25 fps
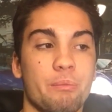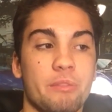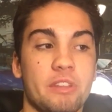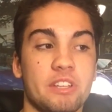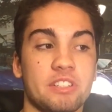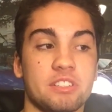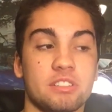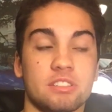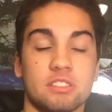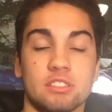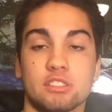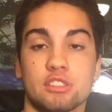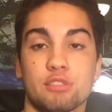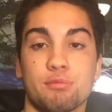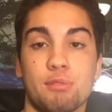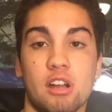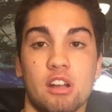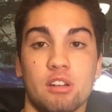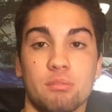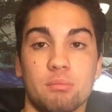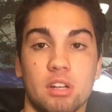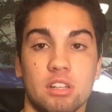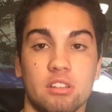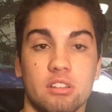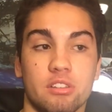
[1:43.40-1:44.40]
This is
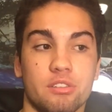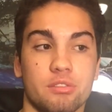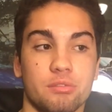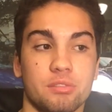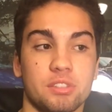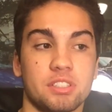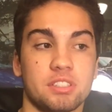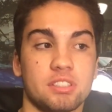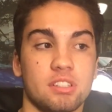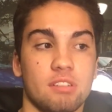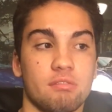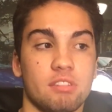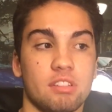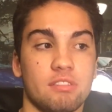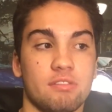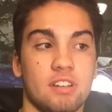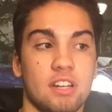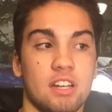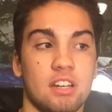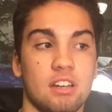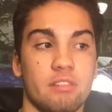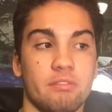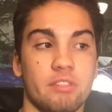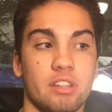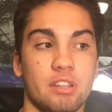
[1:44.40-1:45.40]
inspired by the
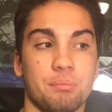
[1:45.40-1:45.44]
375